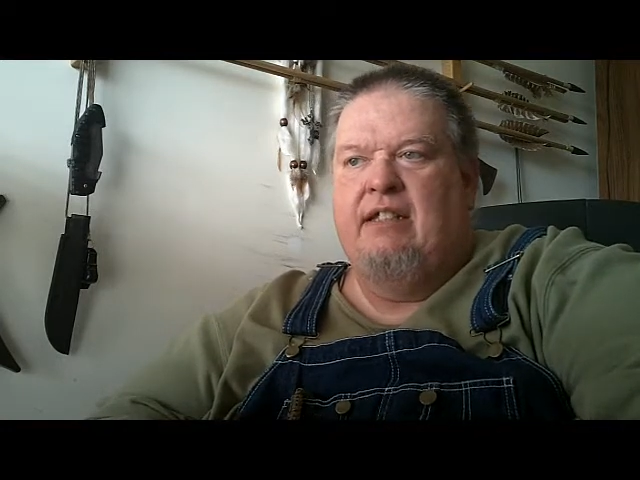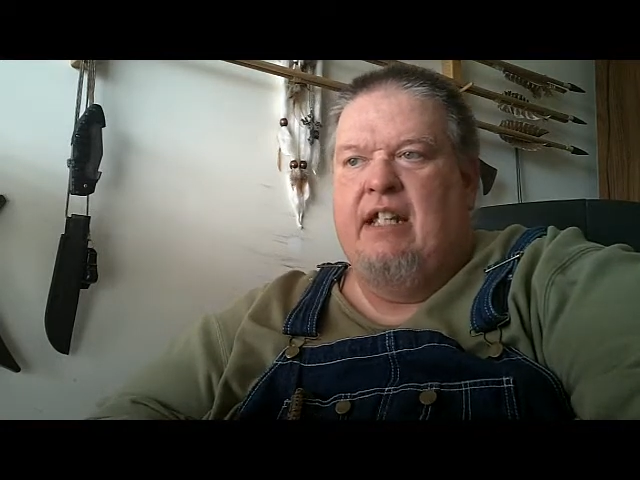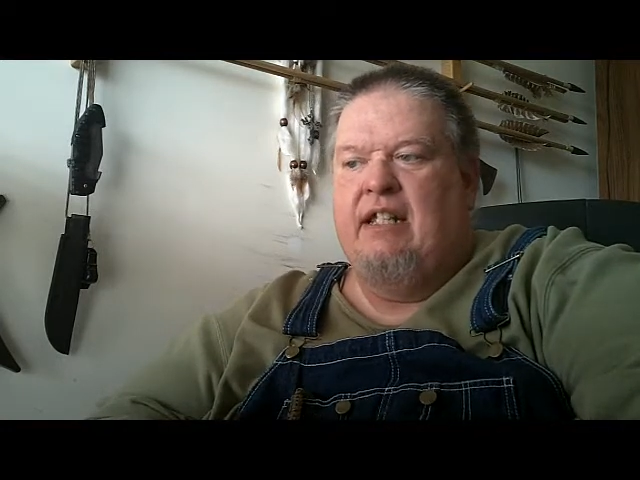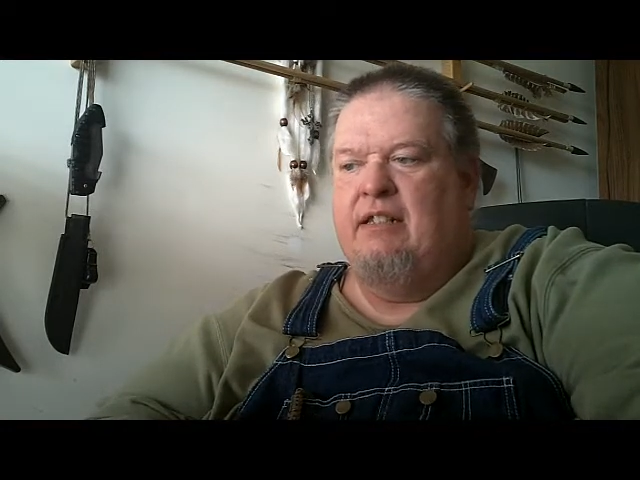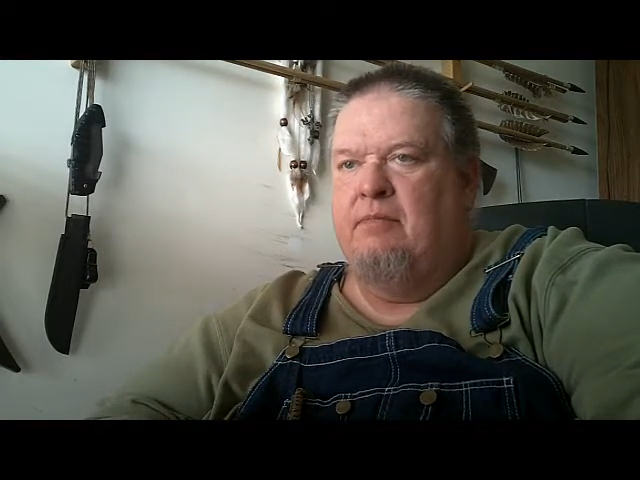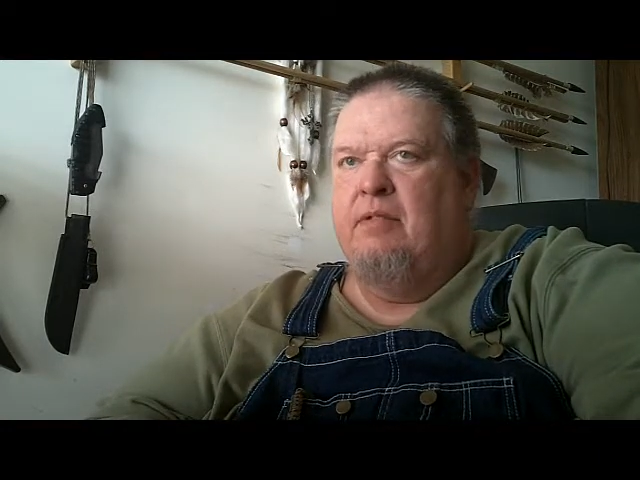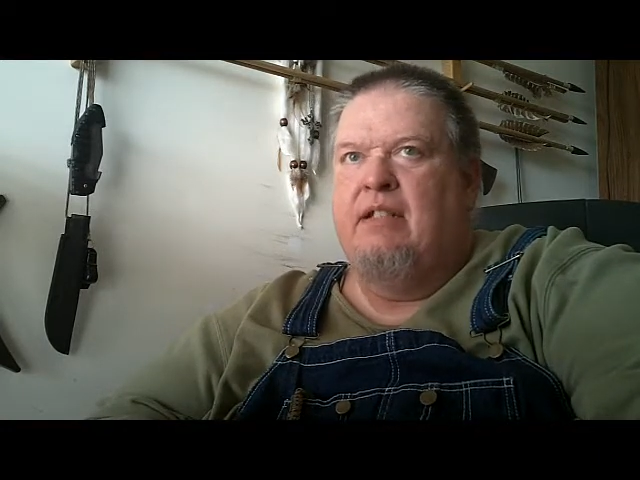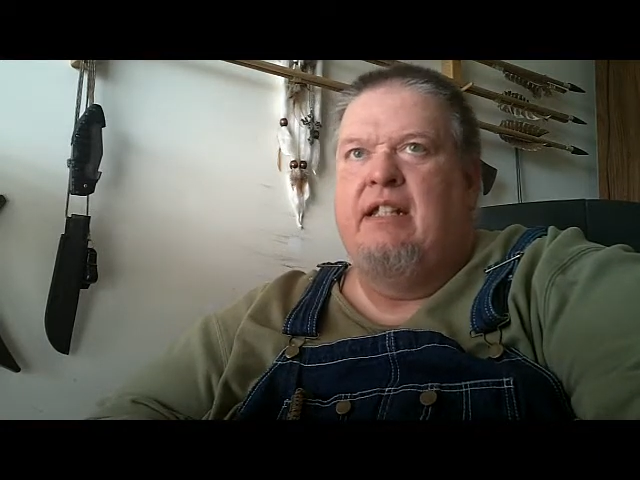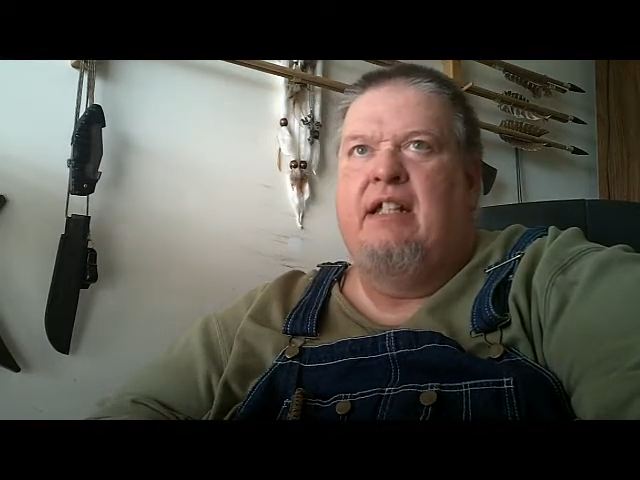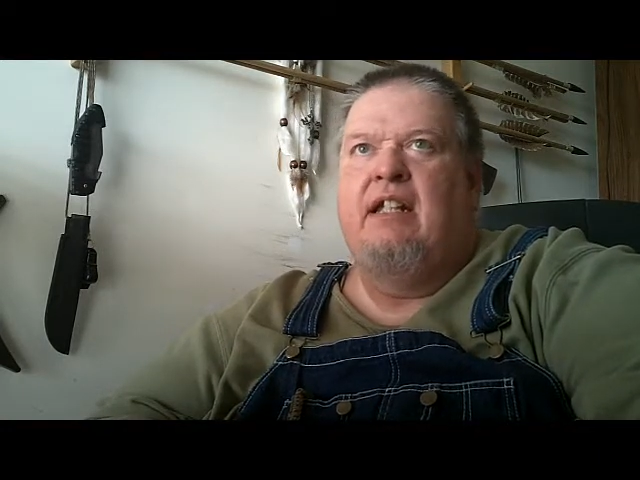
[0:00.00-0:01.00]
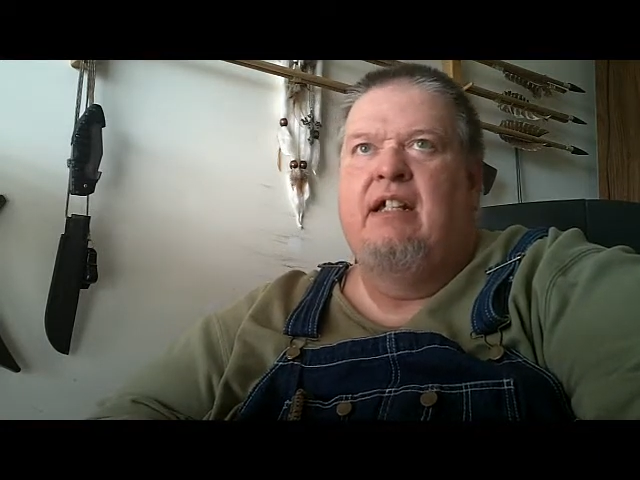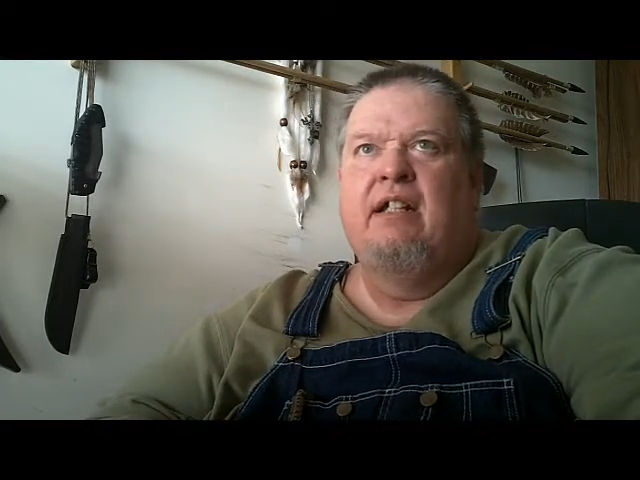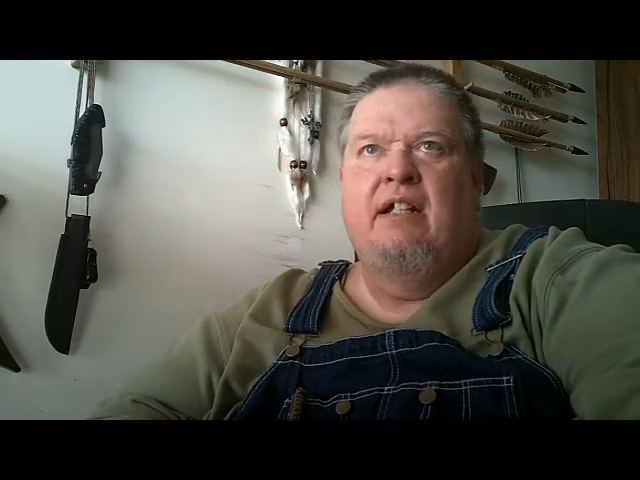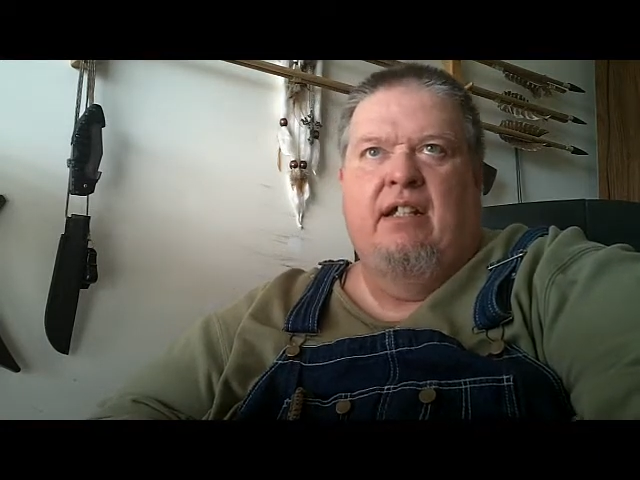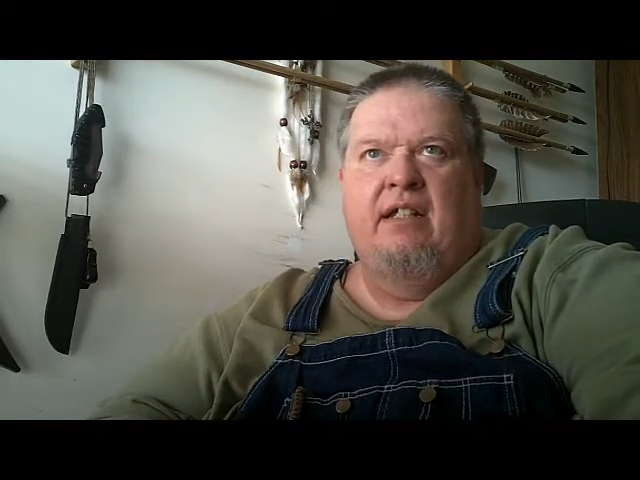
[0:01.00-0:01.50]
Today's Monday,
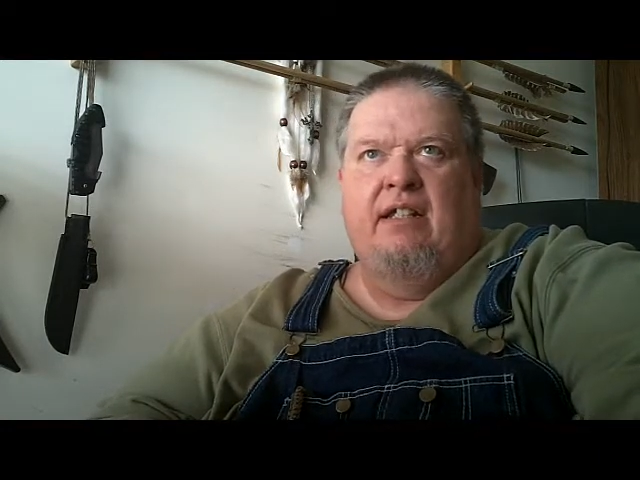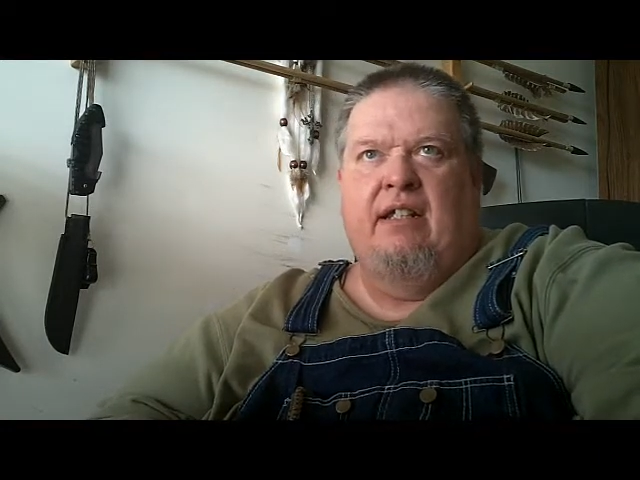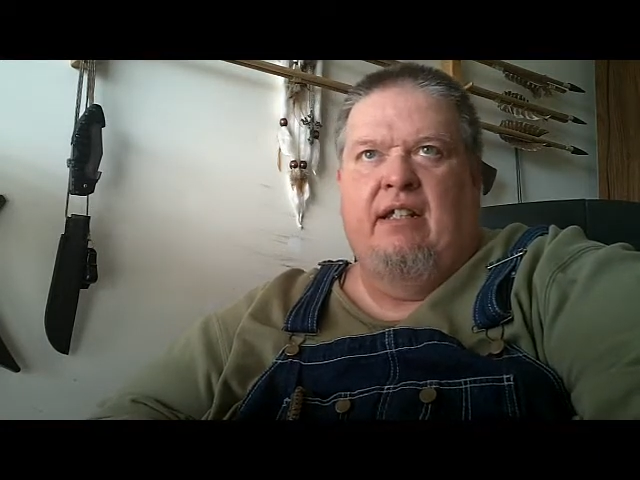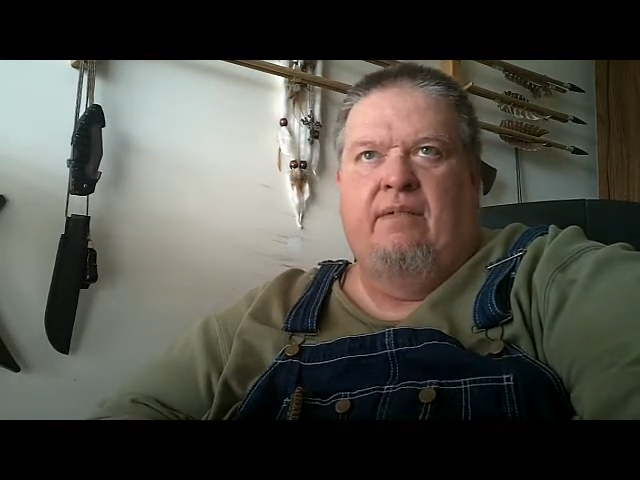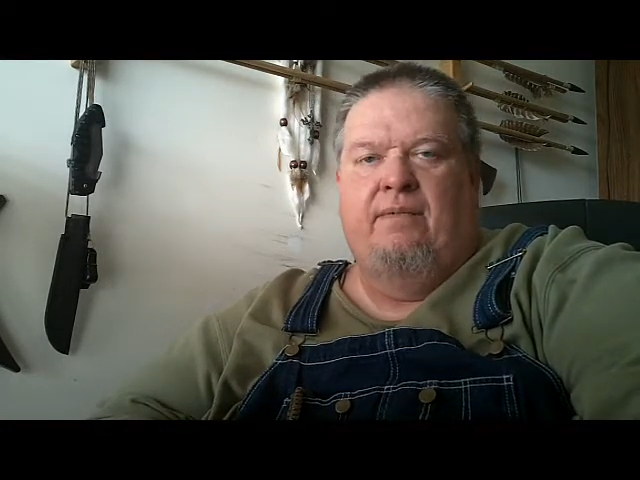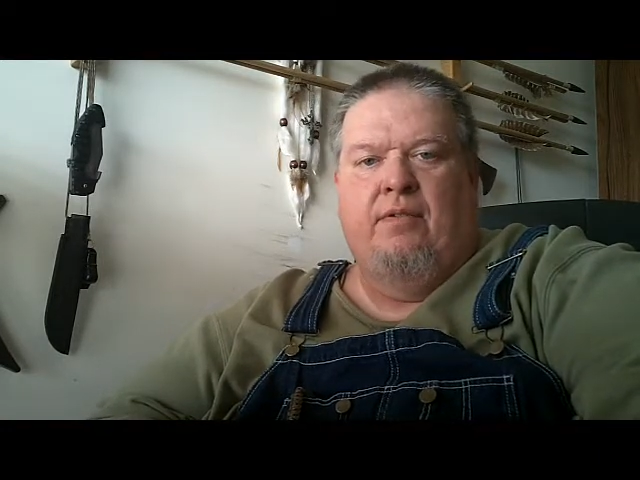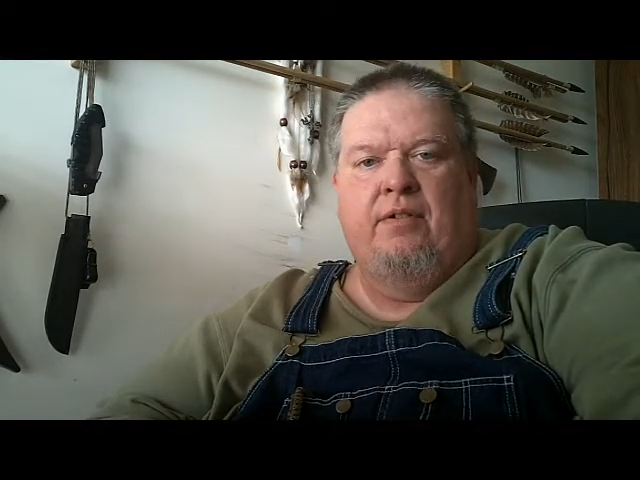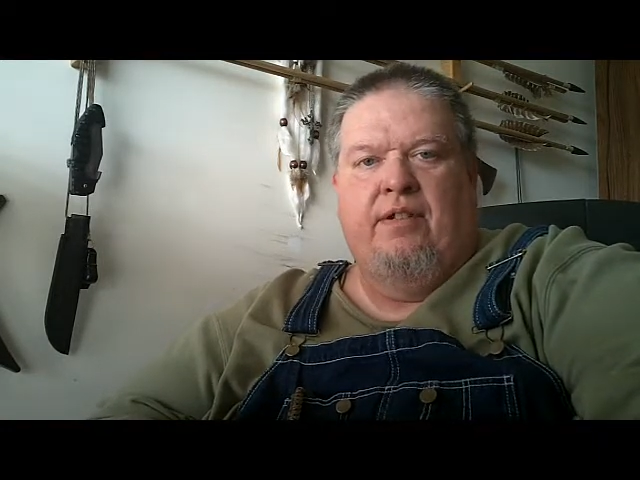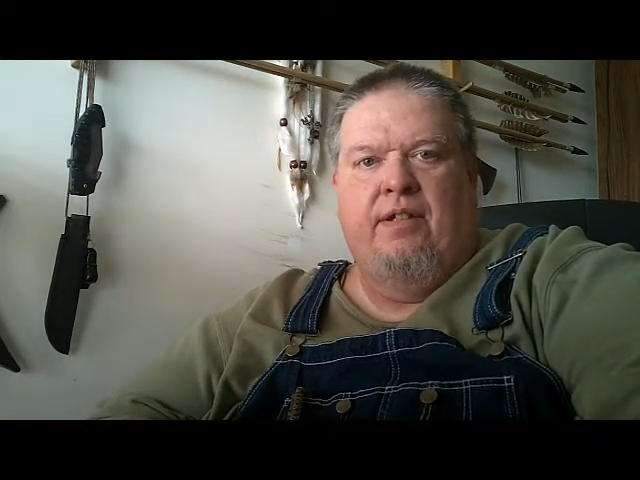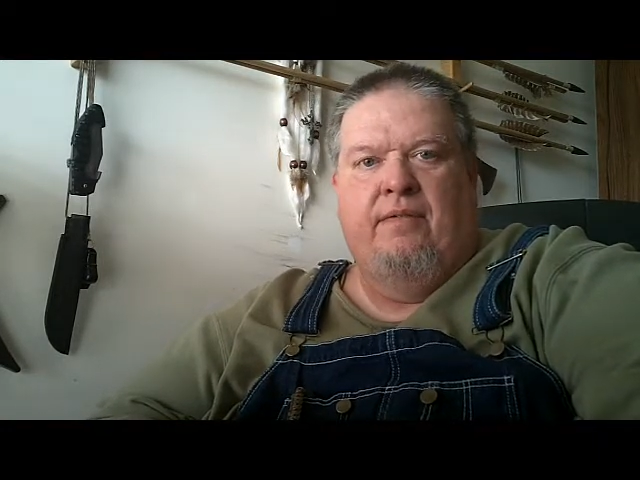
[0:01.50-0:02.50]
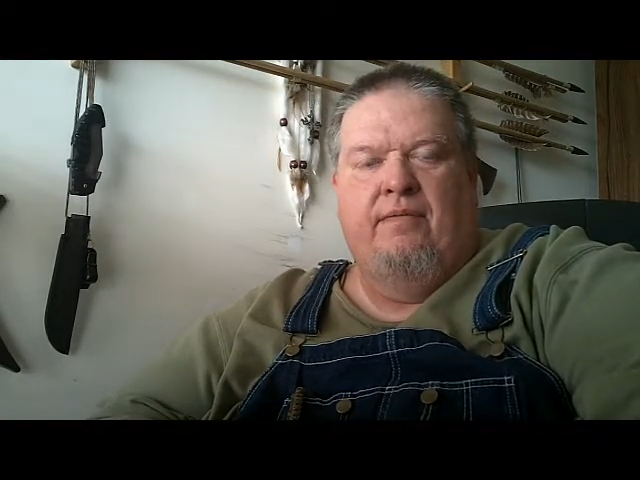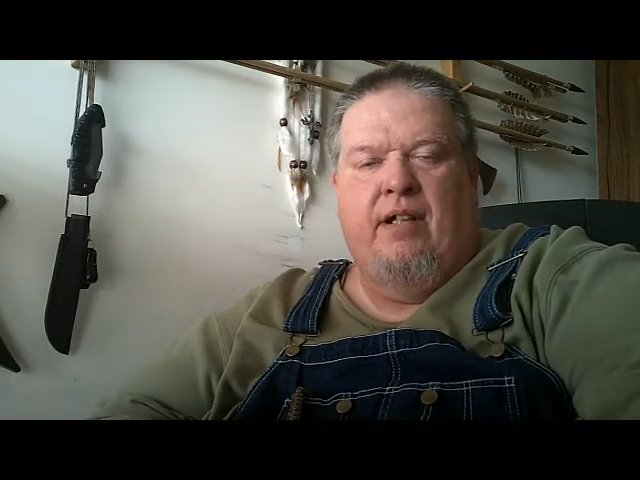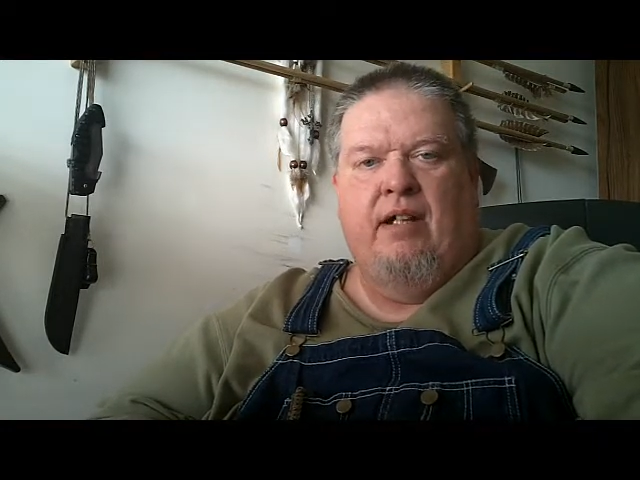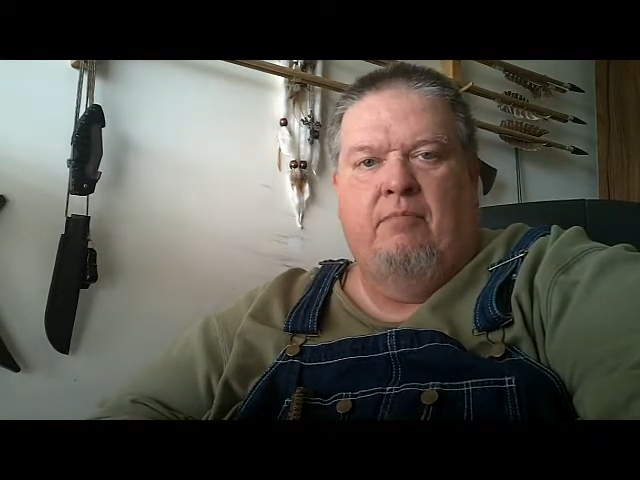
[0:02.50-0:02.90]
the 4th of